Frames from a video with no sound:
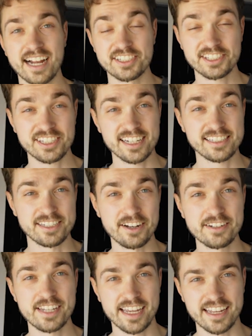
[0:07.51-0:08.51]
I just got
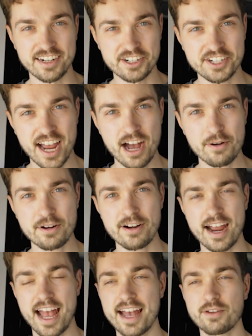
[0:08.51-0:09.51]
done taking a
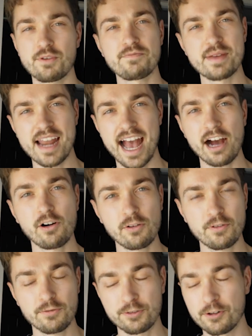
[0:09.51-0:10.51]
shower and we've been out
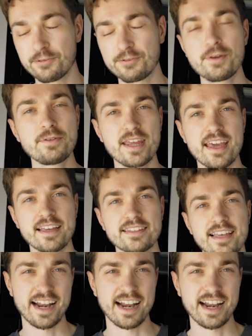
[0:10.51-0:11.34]
for a few days,